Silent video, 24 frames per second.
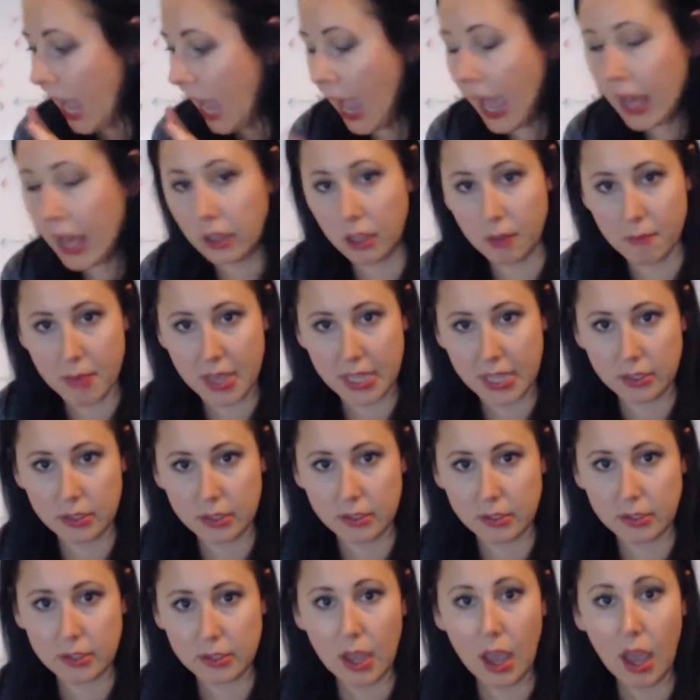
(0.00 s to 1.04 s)

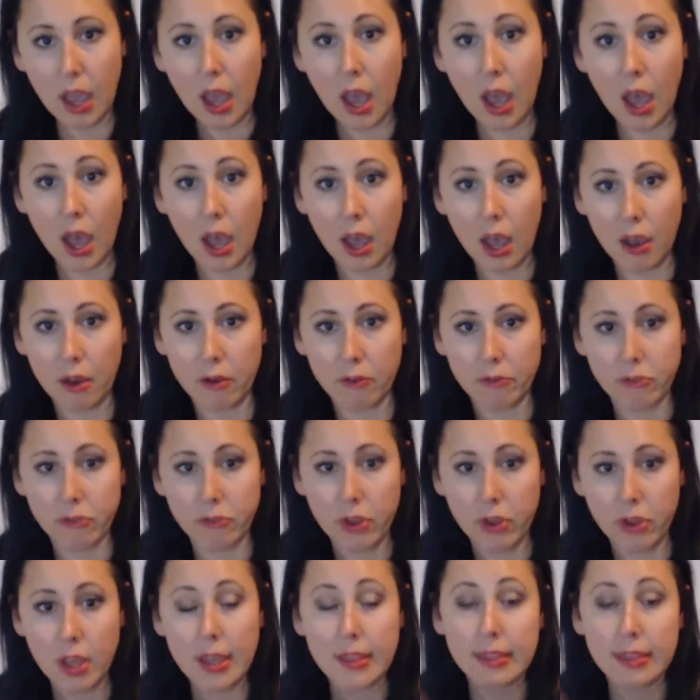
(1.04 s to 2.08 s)
elements of
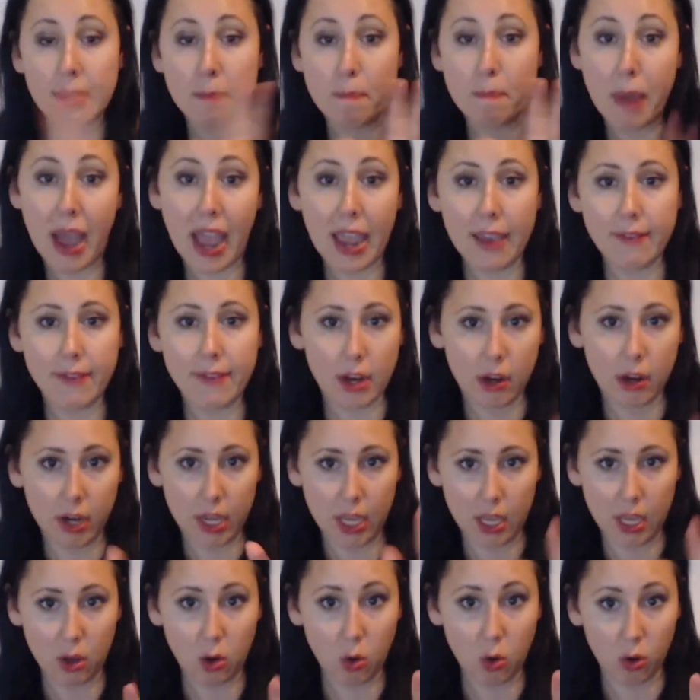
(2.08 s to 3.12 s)
the
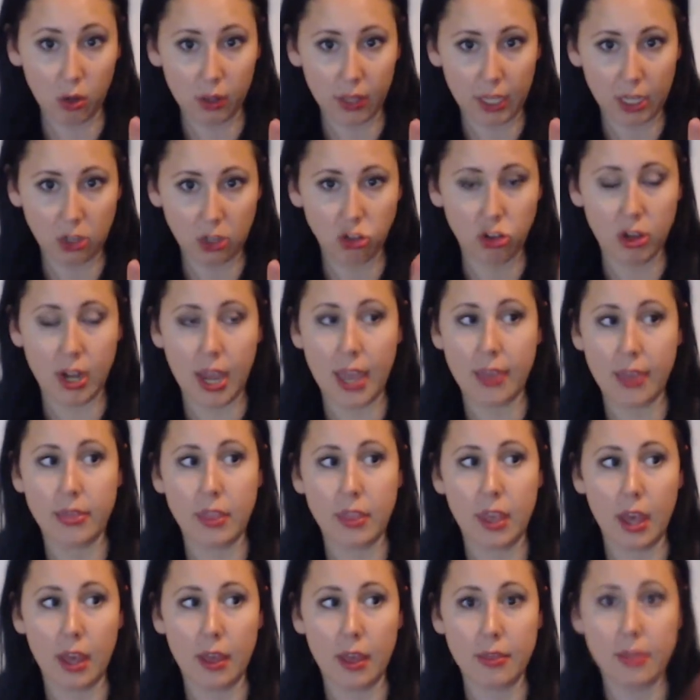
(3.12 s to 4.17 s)
bivariate correlation and
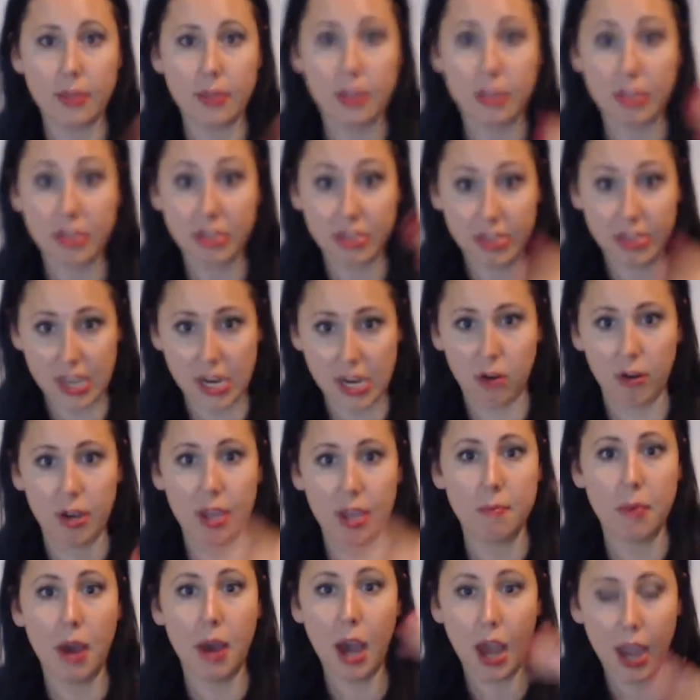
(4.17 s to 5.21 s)
the
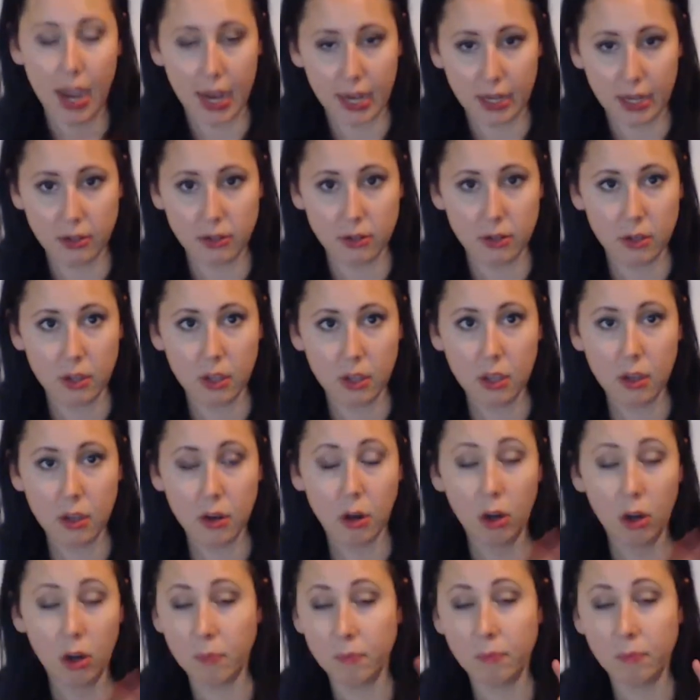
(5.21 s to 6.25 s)
theory behind,
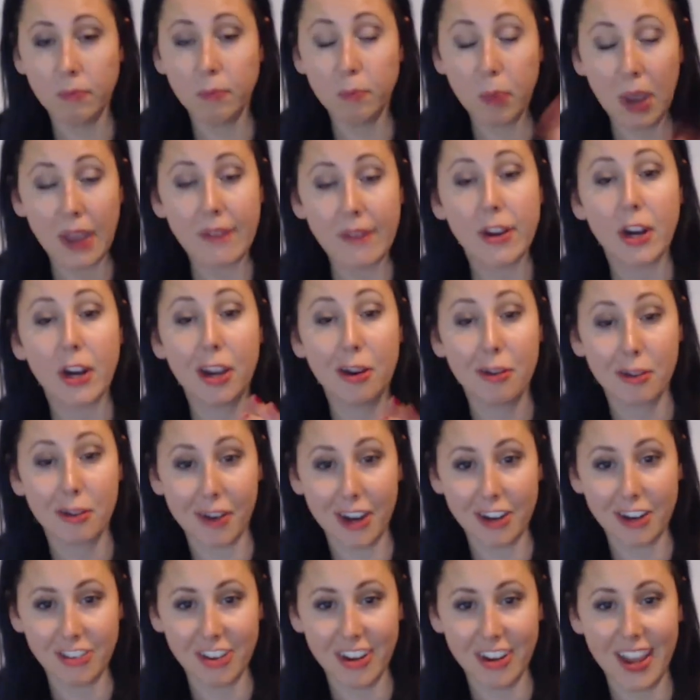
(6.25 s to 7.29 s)
or bivariate
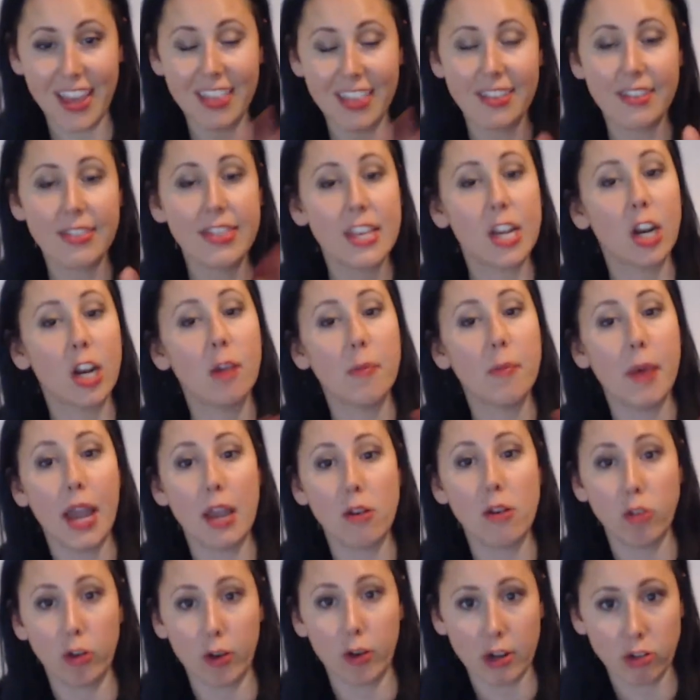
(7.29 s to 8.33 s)
regression and the theory
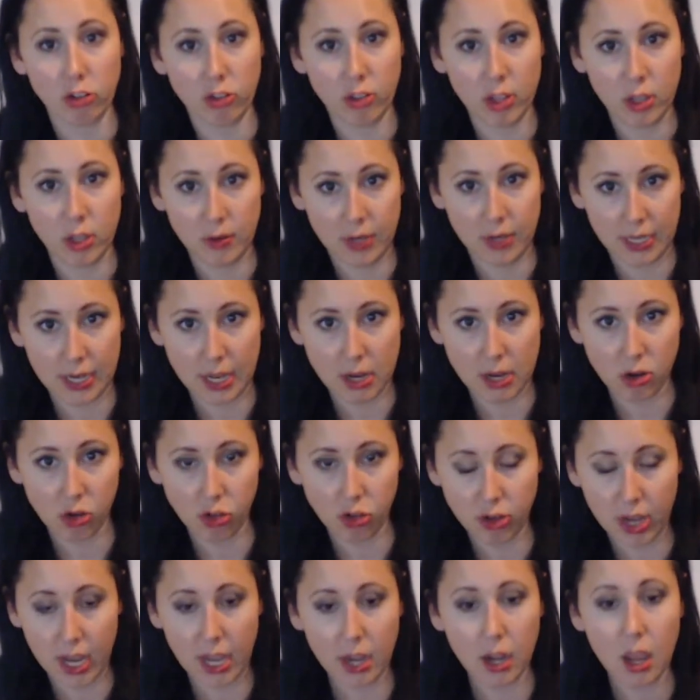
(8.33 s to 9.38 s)
behind regression that you need to
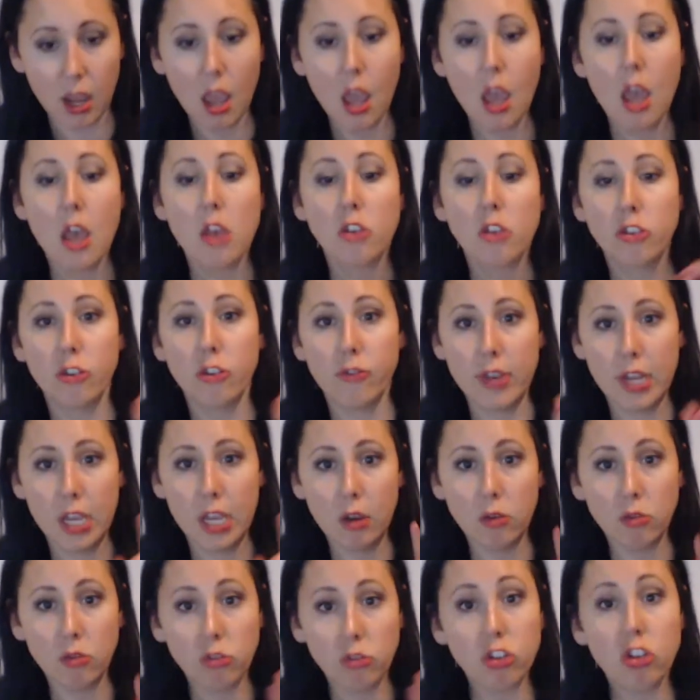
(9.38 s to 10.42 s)
understand. So
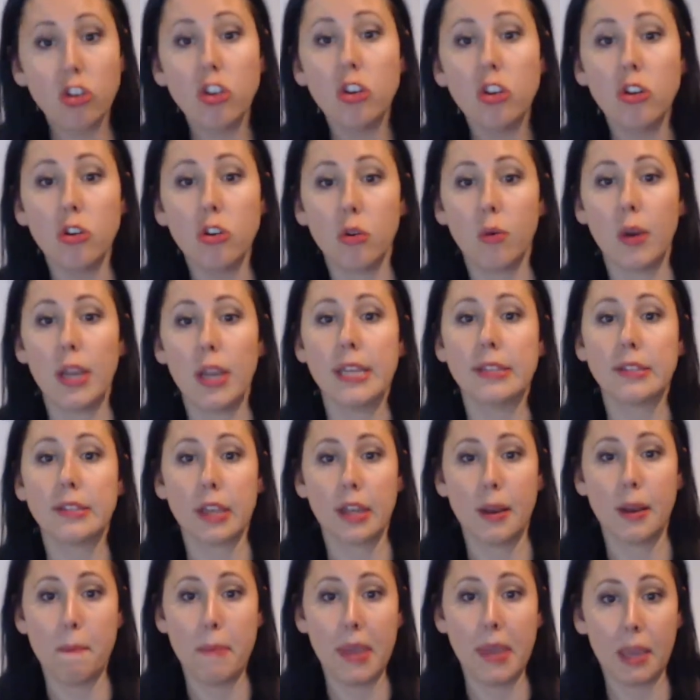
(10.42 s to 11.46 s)
video 2 is
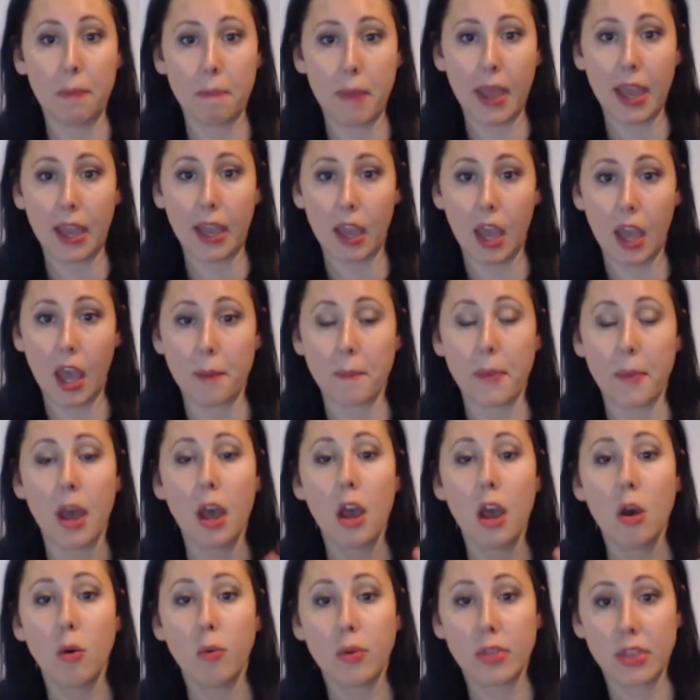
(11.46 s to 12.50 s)
going to pick back up
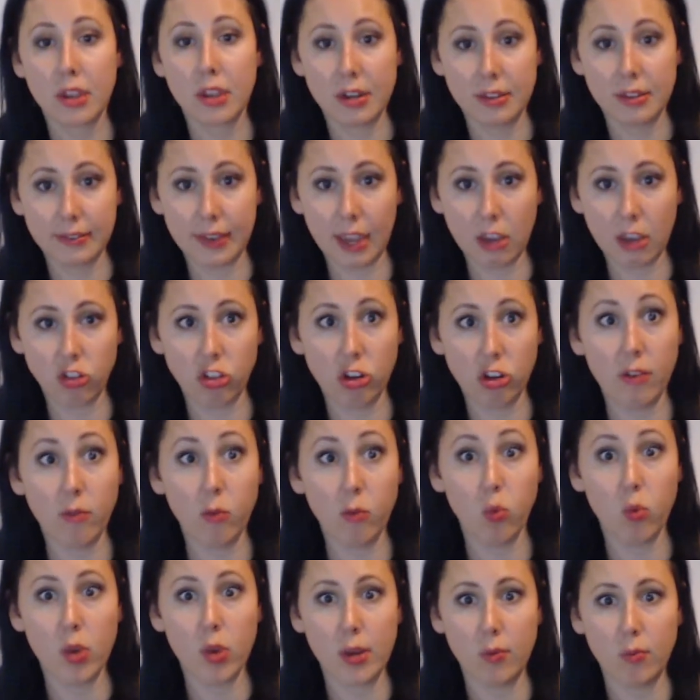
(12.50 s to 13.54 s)
with a discussion of
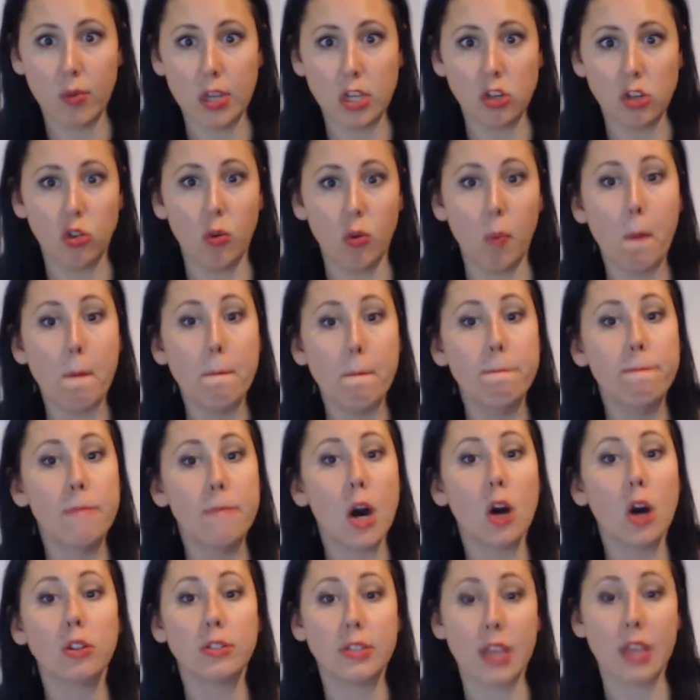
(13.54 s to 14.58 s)
when we do
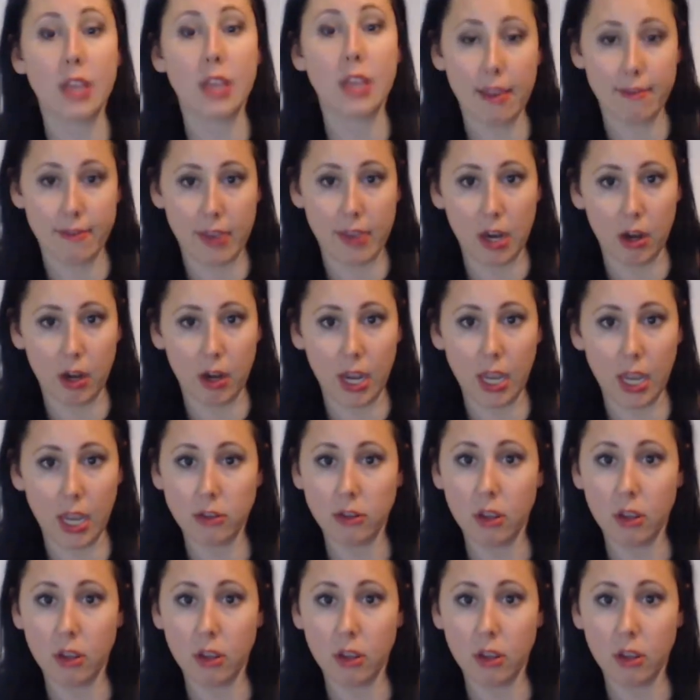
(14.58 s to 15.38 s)
multivariate